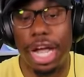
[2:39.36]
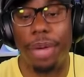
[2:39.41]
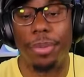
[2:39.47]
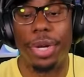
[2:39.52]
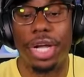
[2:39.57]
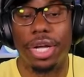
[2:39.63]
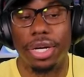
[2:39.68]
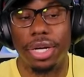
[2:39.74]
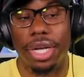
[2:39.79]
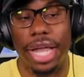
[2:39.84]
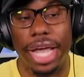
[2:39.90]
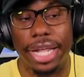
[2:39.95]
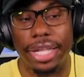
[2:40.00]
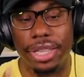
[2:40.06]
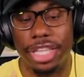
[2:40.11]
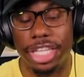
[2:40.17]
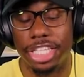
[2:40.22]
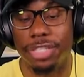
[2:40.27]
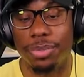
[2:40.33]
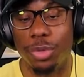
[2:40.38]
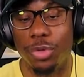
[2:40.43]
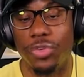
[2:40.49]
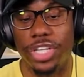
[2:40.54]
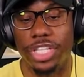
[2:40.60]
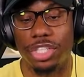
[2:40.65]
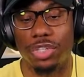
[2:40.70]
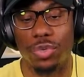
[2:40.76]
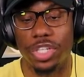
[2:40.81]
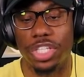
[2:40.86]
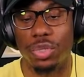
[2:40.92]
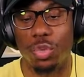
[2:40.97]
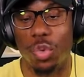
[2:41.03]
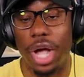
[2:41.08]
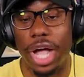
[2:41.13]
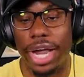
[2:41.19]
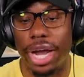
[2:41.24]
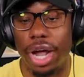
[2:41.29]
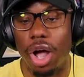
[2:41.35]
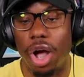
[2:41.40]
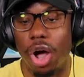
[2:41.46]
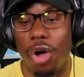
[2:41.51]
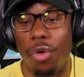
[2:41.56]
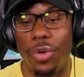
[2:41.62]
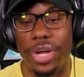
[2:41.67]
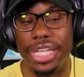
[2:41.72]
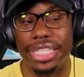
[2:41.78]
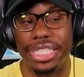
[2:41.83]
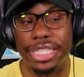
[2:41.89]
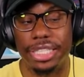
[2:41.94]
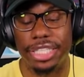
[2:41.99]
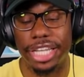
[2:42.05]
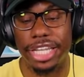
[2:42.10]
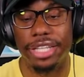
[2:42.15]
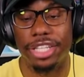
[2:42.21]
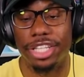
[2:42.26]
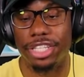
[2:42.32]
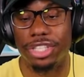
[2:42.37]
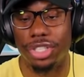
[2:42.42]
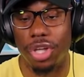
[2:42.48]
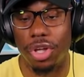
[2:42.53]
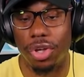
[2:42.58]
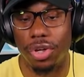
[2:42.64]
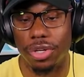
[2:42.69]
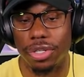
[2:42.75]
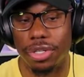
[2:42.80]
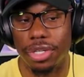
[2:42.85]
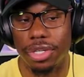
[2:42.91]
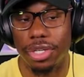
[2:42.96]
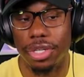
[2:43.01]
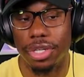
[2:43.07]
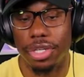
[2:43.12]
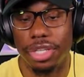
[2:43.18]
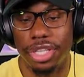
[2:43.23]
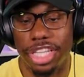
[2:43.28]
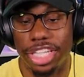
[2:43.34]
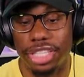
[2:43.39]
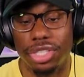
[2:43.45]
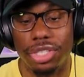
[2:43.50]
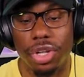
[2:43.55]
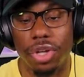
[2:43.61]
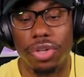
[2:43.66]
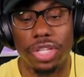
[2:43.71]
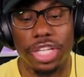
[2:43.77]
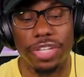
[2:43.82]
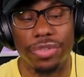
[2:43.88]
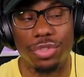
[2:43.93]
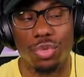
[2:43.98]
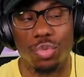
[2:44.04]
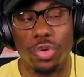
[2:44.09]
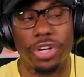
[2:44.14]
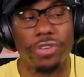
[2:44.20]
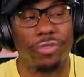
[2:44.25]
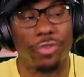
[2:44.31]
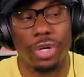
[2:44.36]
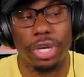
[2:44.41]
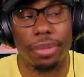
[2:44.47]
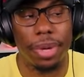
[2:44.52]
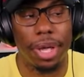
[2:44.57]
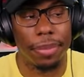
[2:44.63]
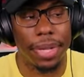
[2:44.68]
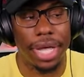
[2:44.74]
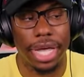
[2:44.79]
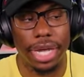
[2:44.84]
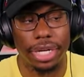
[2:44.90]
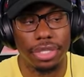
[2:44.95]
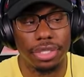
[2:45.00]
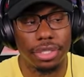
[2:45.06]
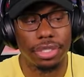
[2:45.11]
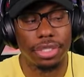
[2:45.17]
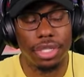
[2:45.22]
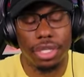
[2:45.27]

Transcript: I'm not gonna lie. This movie is the reason why I always sing this song. This song lives rent-free in my mind.